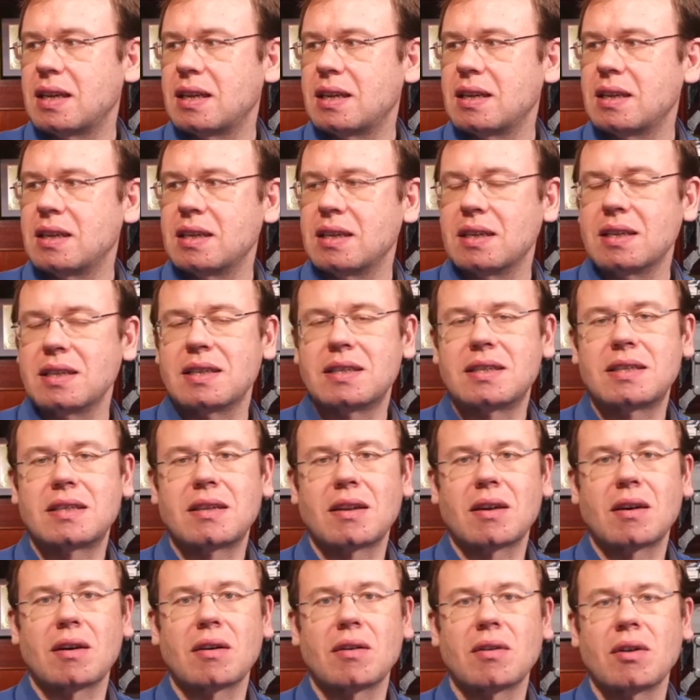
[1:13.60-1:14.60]

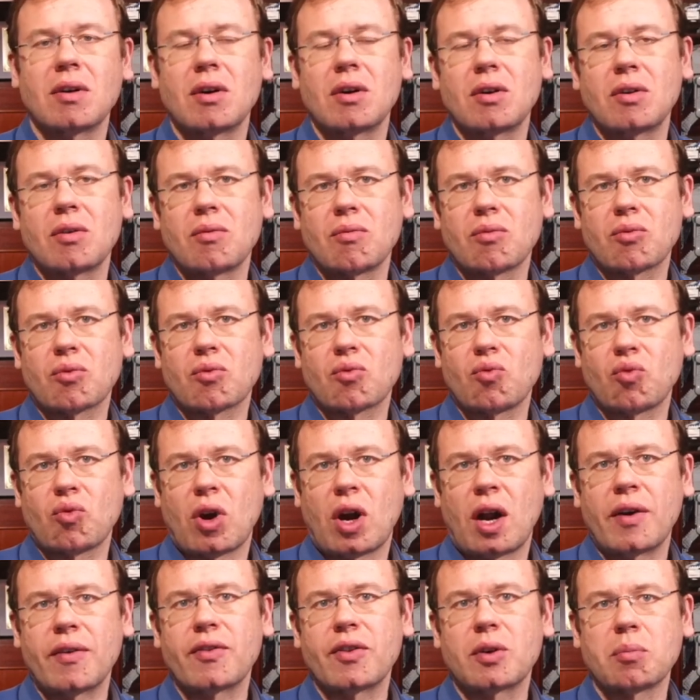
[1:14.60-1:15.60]
is
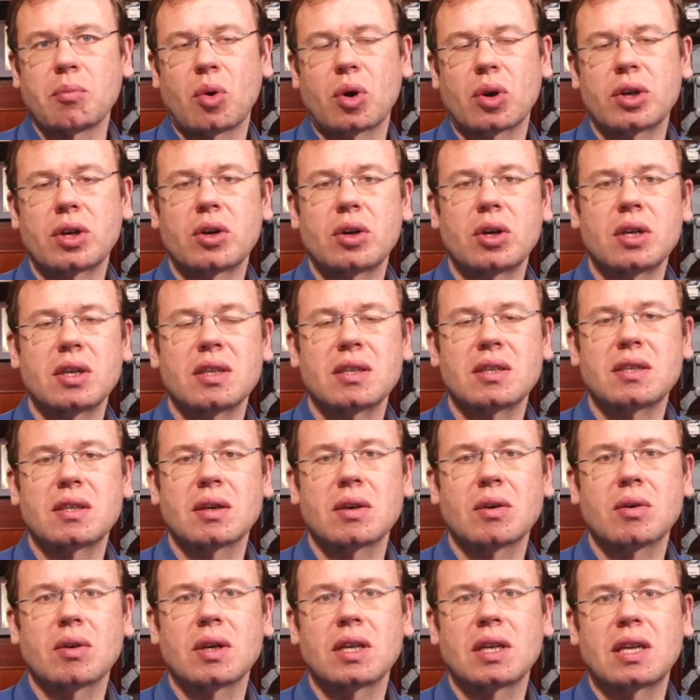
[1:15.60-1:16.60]
rather modern,
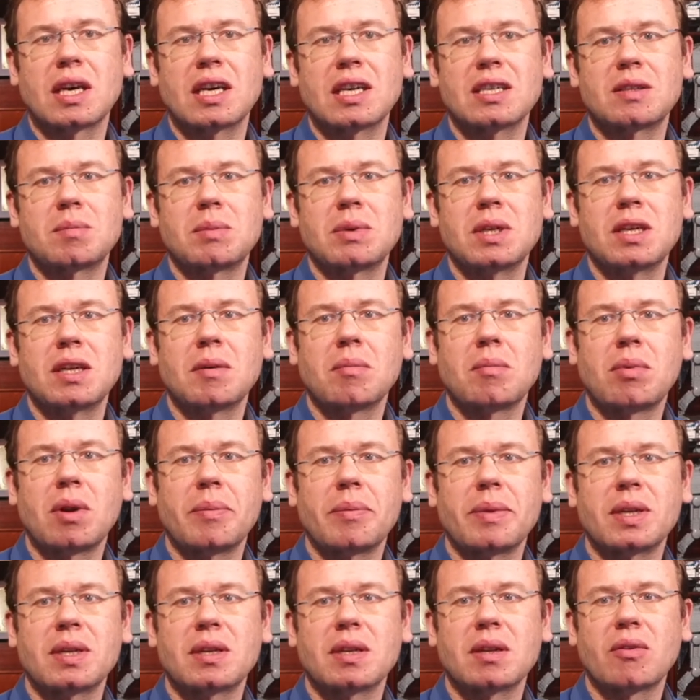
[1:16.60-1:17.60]
so it has been
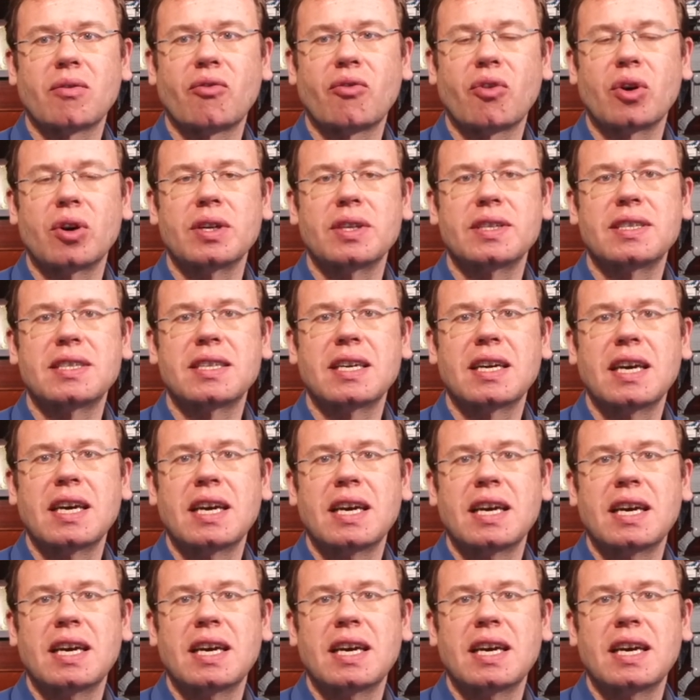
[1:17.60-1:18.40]
implemented first